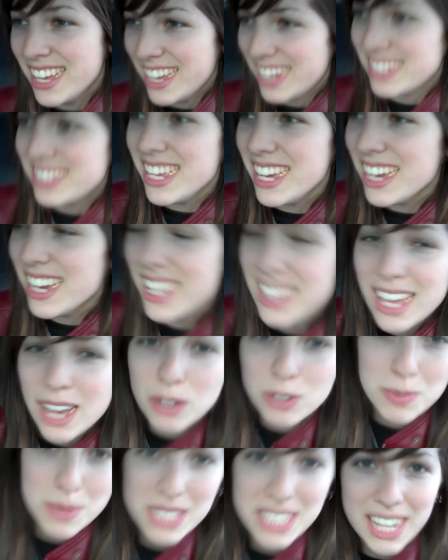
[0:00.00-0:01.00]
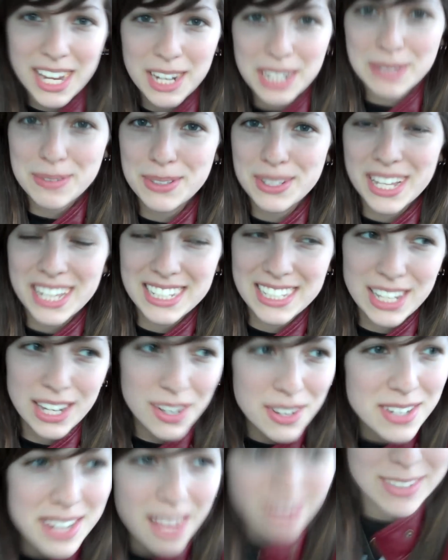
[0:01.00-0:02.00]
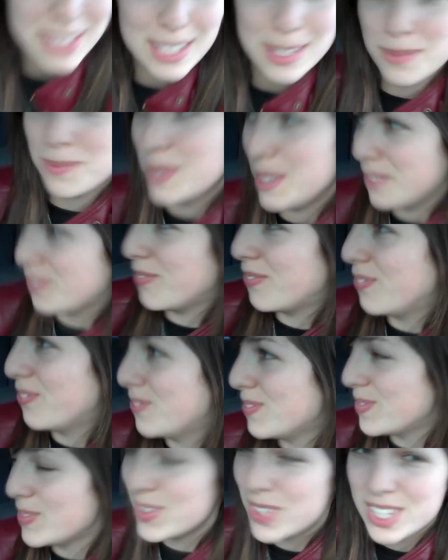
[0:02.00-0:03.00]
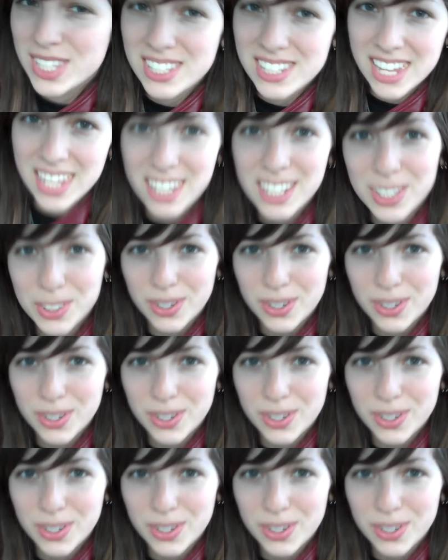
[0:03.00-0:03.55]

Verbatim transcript: The day I thought would be terrible has turned out to be stinking